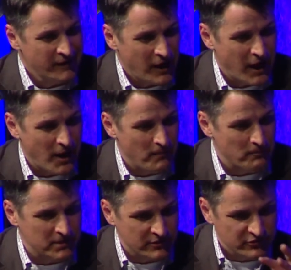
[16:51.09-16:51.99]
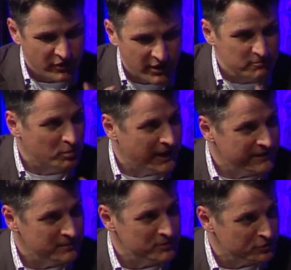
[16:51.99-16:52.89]
but there's a lot of
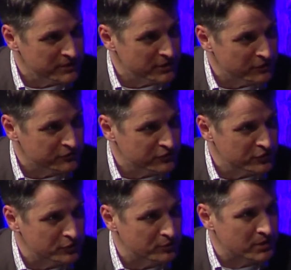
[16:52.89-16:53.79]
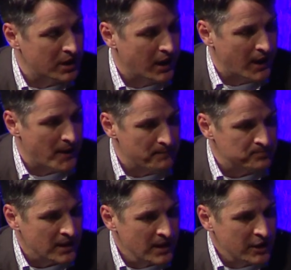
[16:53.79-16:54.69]
branding between those two.
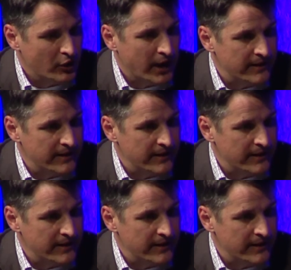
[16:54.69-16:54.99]
You know,